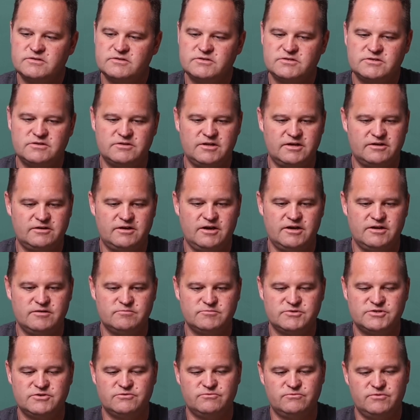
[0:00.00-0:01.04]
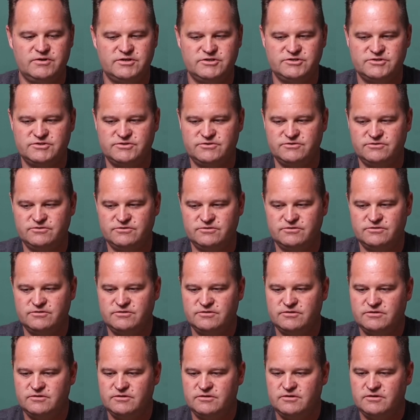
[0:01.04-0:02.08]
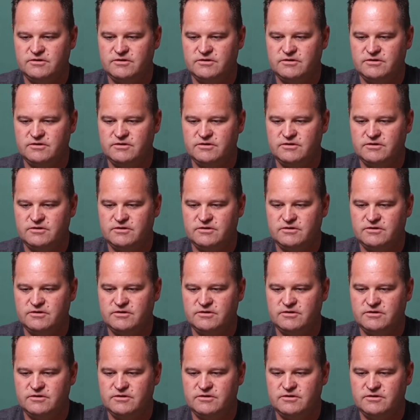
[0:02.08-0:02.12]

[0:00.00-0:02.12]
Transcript: select items to register,